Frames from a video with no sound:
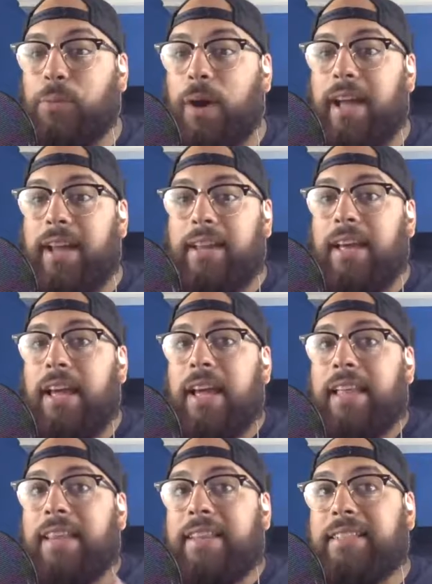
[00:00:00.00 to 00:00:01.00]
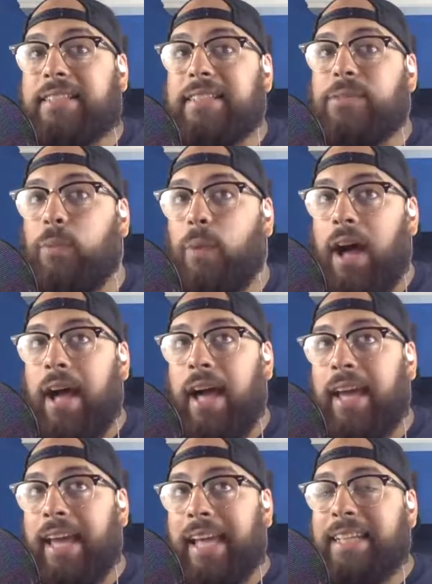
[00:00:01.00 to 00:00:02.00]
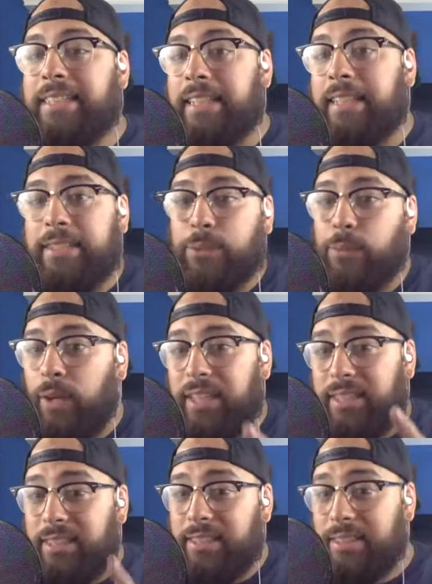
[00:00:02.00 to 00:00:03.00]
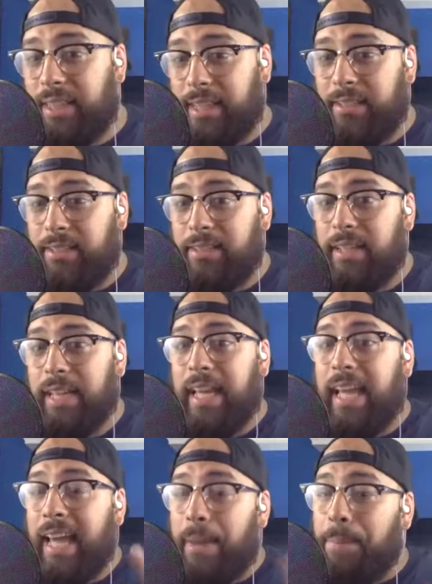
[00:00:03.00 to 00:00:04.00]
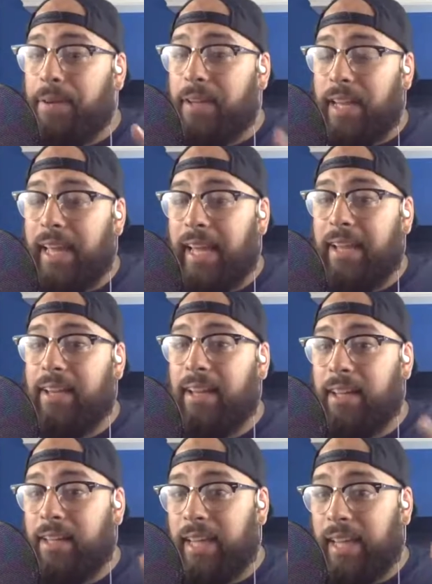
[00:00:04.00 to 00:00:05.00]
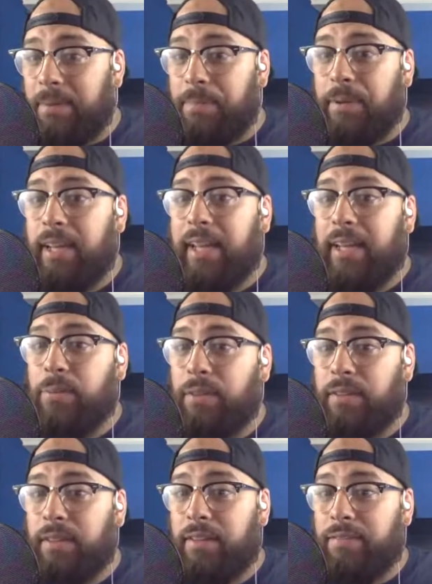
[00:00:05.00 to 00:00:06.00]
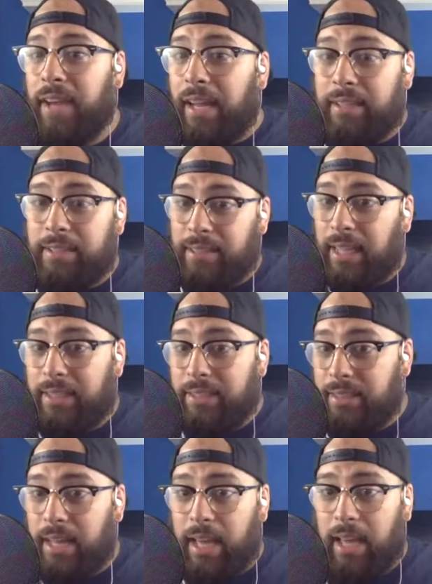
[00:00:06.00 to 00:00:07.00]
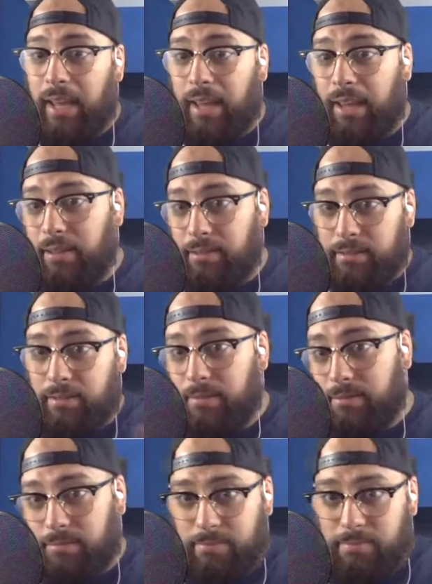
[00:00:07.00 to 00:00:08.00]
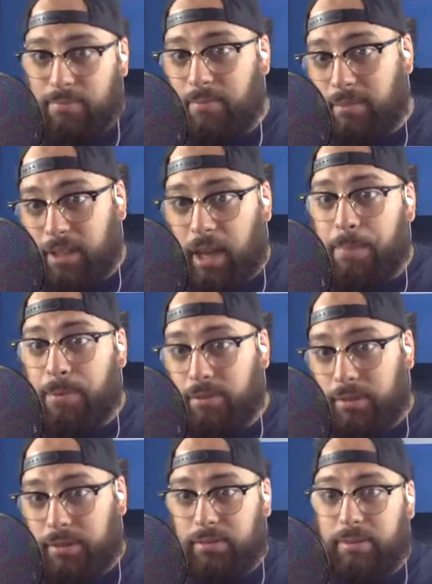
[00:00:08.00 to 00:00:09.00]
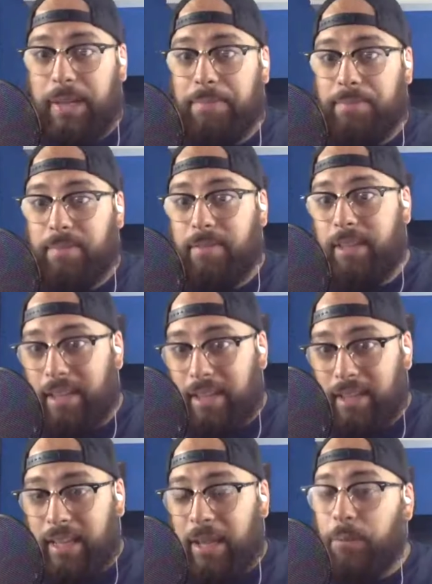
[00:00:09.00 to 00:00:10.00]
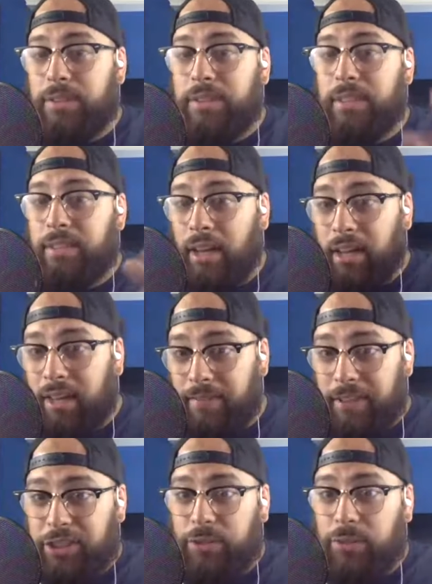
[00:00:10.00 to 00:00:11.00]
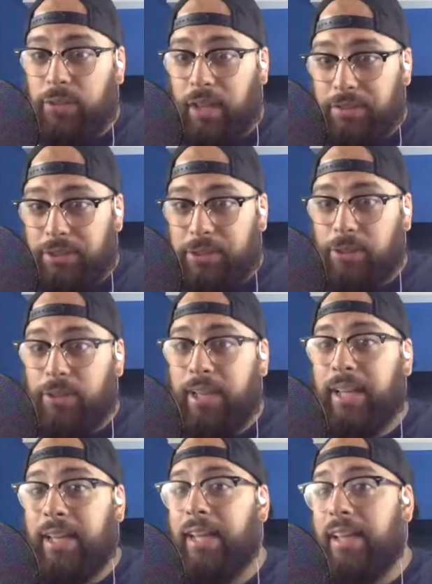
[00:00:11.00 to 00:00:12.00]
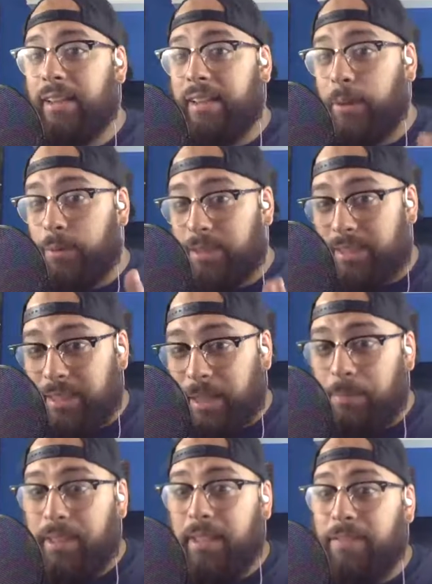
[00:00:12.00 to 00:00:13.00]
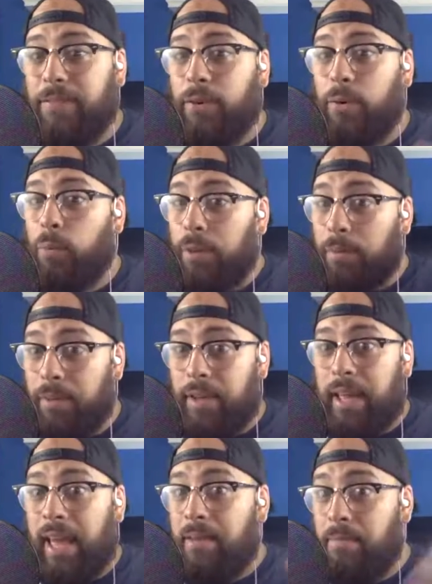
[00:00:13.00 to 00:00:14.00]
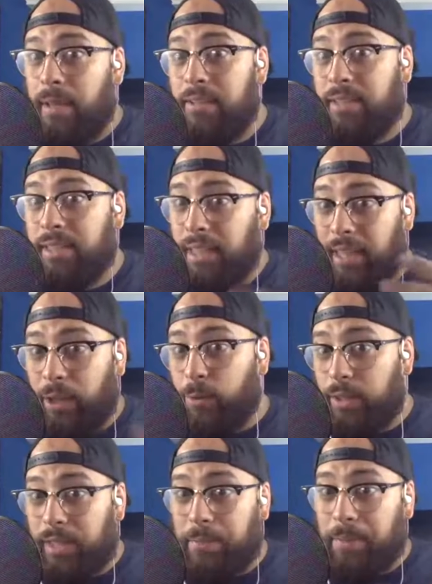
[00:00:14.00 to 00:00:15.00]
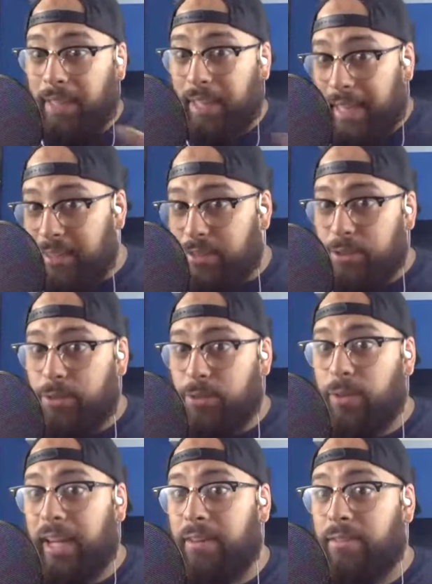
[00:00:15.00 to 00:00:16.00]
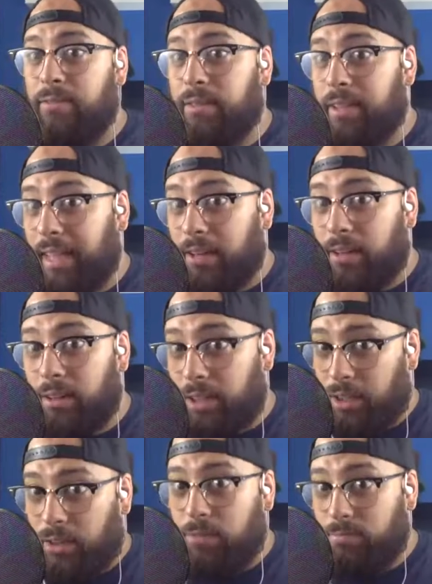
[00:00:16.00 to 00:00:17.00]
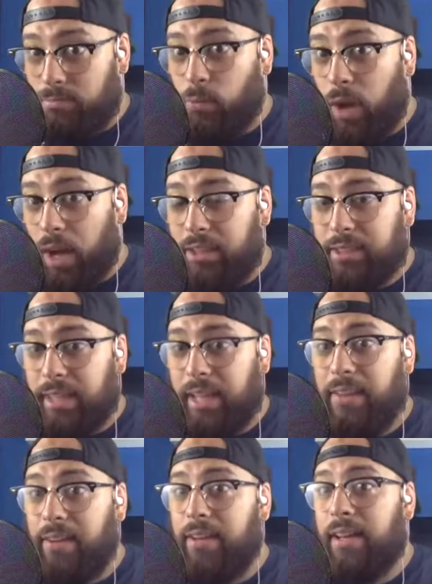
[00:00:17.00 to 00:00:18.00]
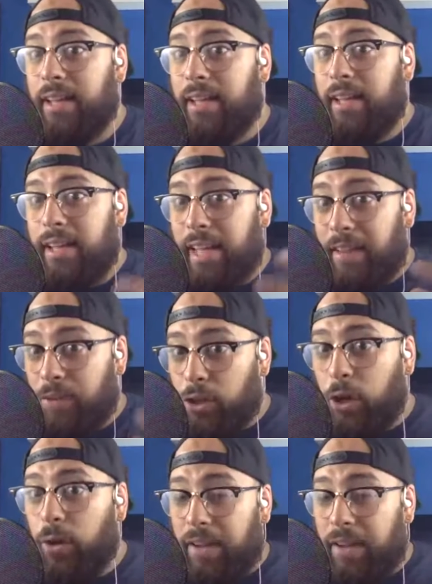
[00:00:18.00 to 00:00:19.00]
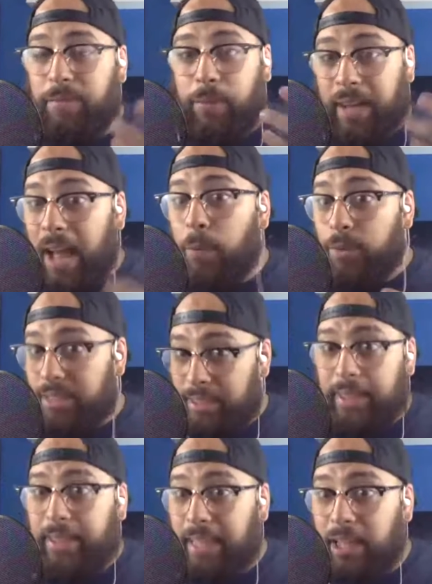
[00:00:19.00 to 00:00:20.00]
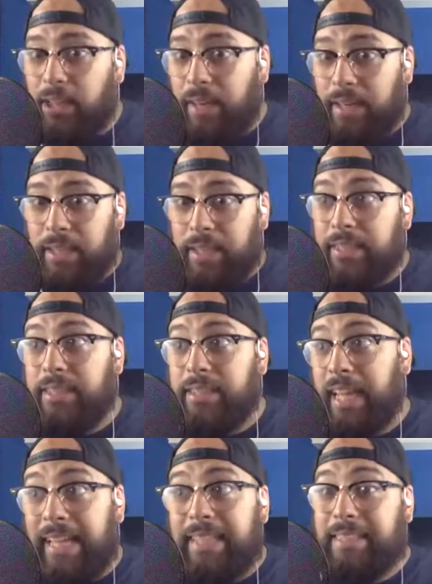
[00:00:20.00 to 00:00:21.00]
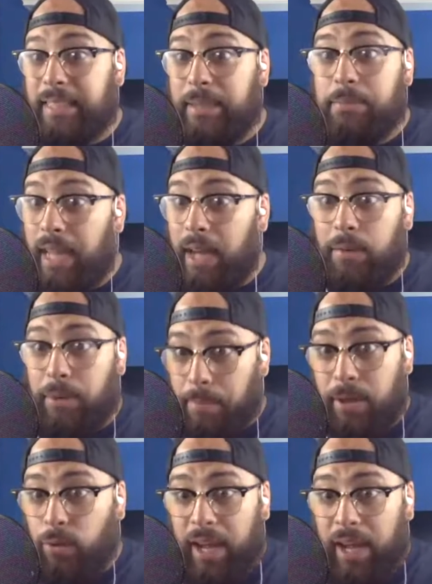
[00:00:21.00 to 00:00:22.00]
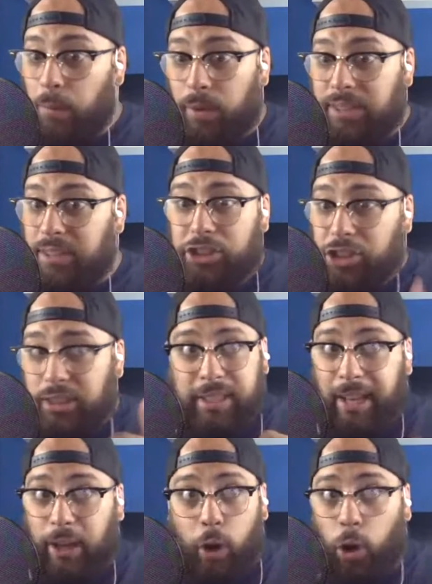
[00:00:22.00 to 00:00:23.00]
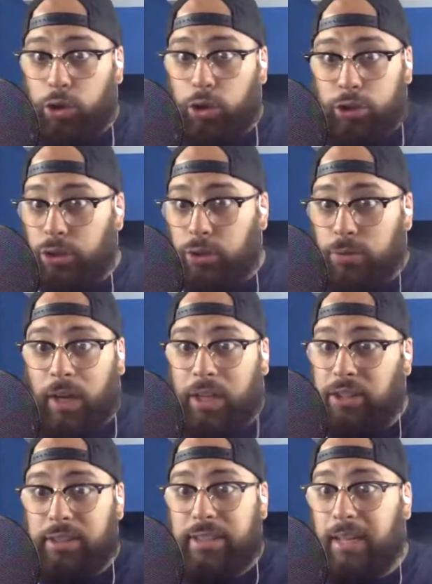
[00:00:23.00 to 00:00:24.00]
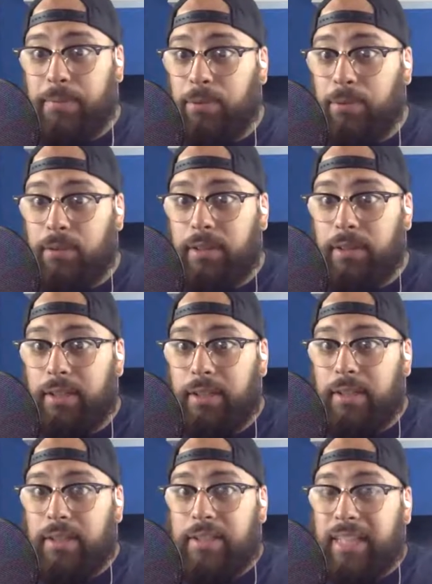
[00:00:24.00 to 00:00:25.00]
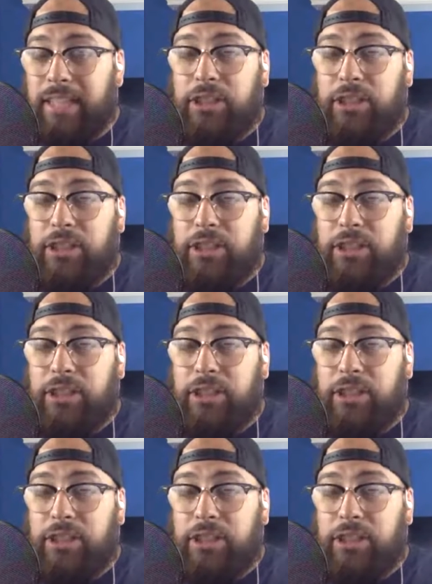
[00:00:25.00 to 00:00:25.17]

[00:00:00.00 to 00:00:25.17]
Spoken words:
why it did as well as it did. It played with the Valentine's Day couples. It was an unconventional love story. There was something for women and men to equally be into and get watch together. When I was in the theater, at least it seemed down the middle. It wasn't just like all dudes watching Deadpool. They